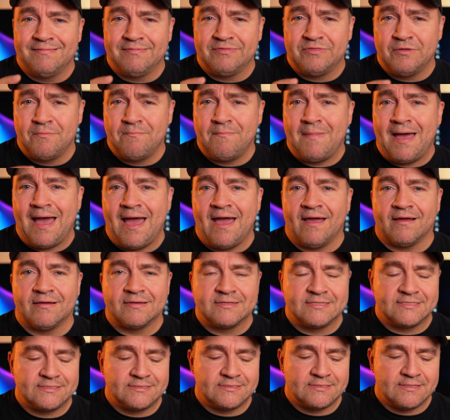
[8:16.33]
the
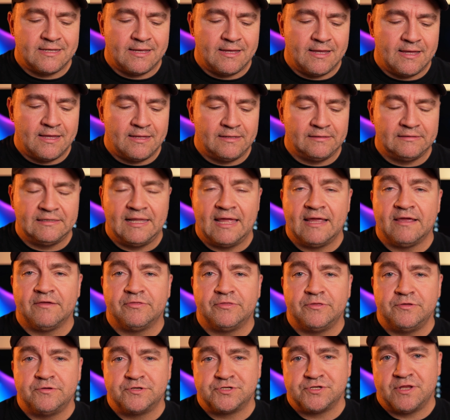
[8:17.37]
max
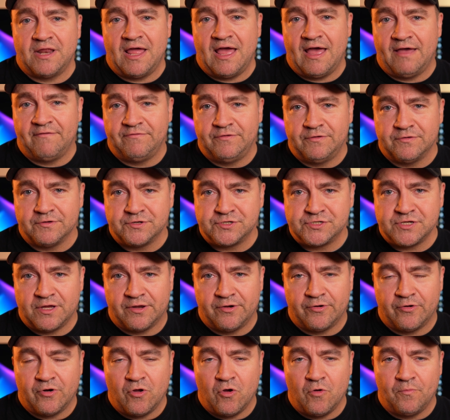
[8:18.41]
length you should have your
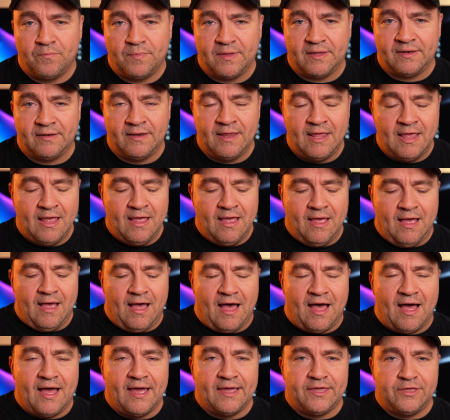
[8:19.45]
shutter open.
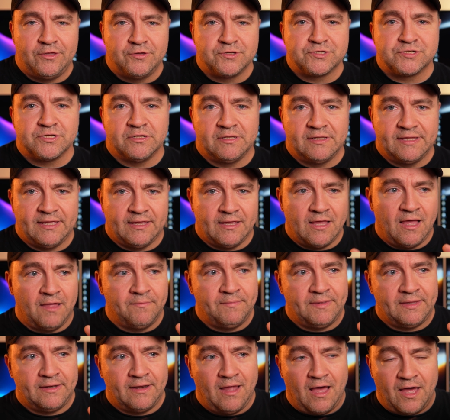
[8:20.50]
I usually
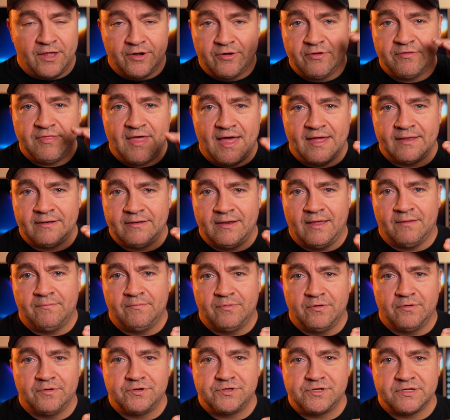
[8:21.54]
come in under that
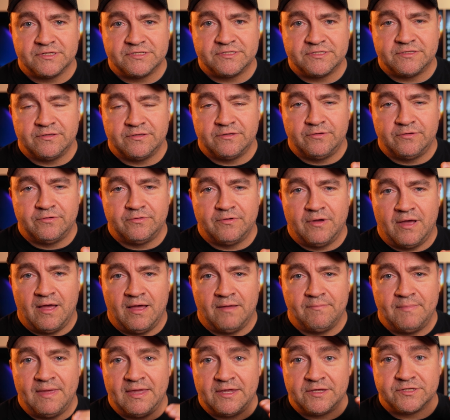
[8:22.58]
number just
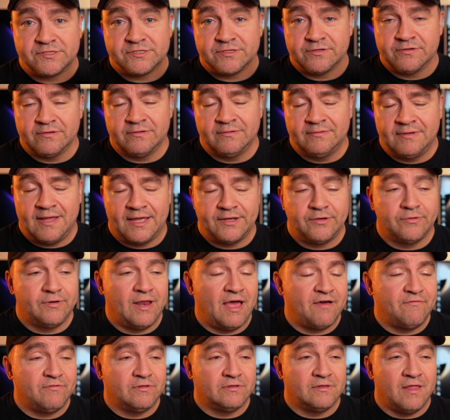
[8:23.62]
to make certain. I don't
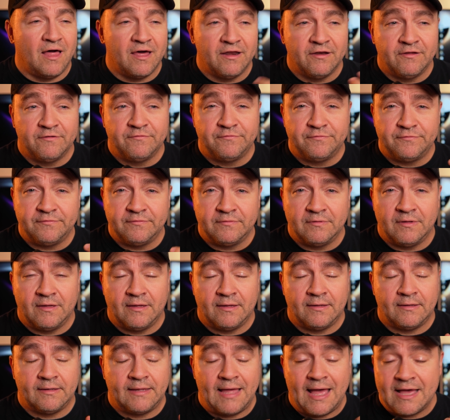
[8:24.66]
have a lot of
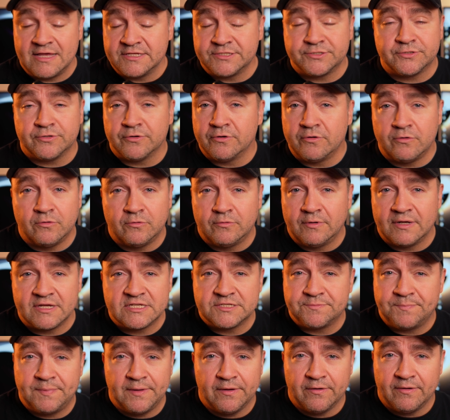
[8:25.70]
Astro
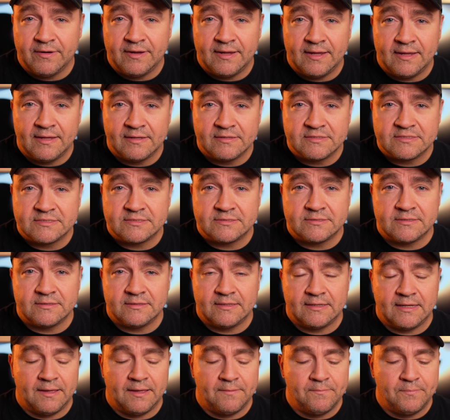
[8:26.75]
experience,
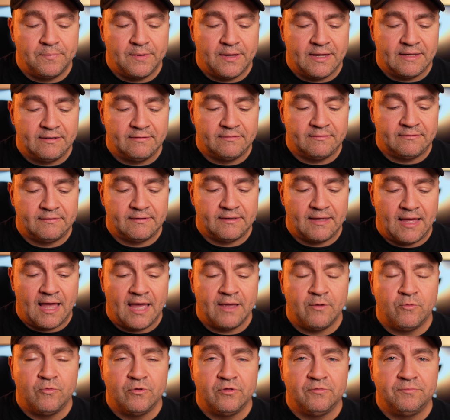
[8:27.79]
but
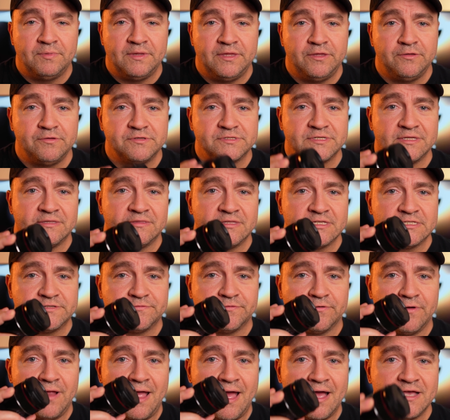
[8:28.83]
I will be using this
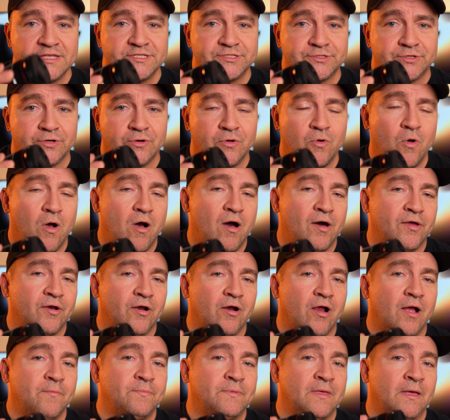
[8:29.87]
for Astro on
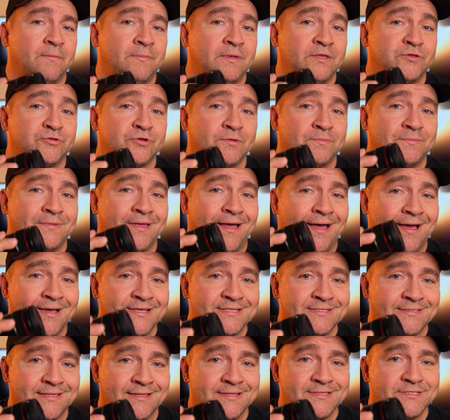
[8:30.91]
our upcoming trip to
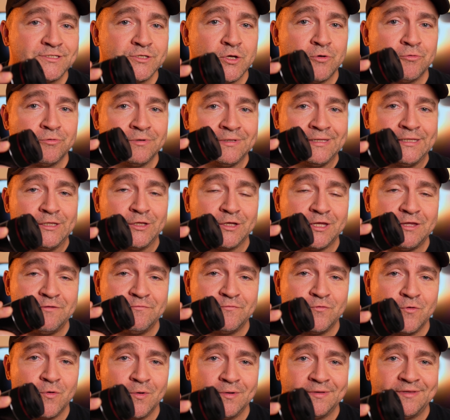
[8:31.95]
Iceland, so really looking
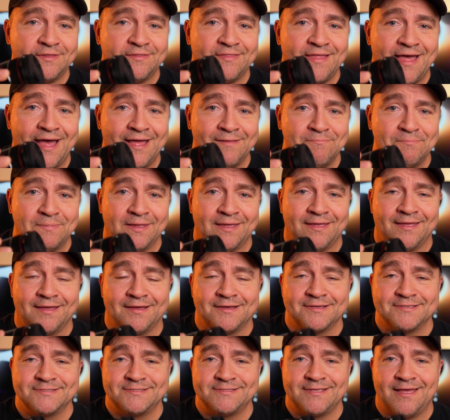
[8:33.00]
forward to that,
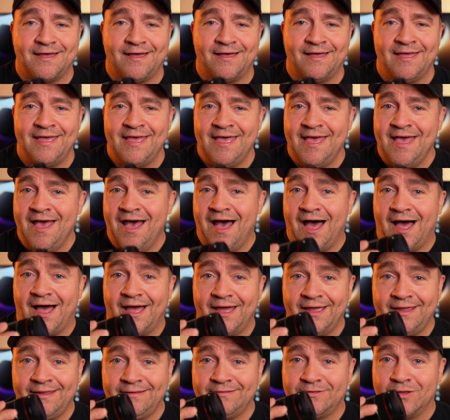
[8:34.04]
because
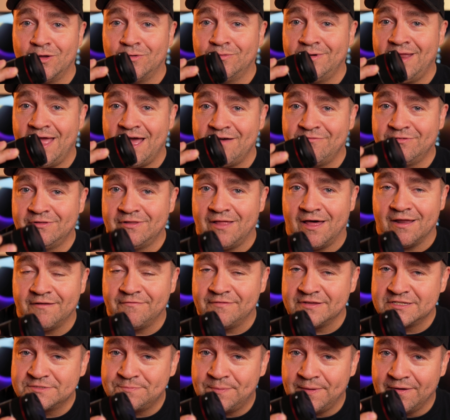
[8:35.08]
I don't have a lot
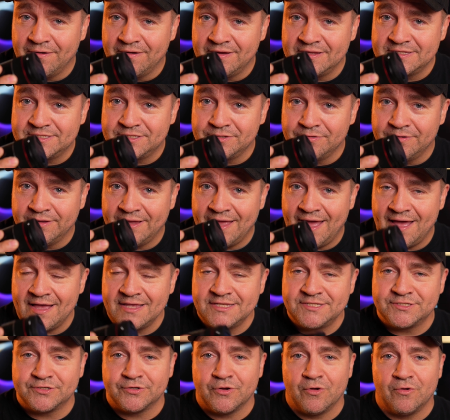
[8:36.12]
of experience doing
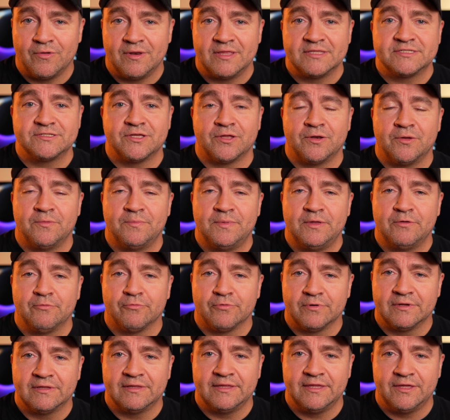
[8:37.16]
Astro, and it's going to be
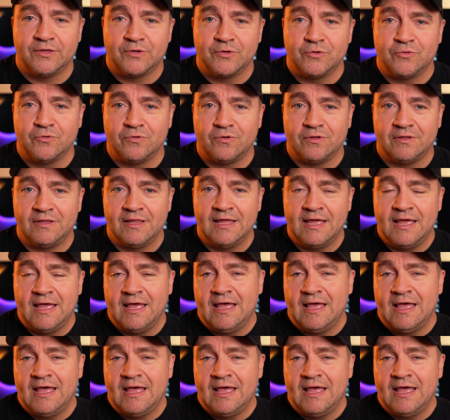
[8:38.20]
really cool.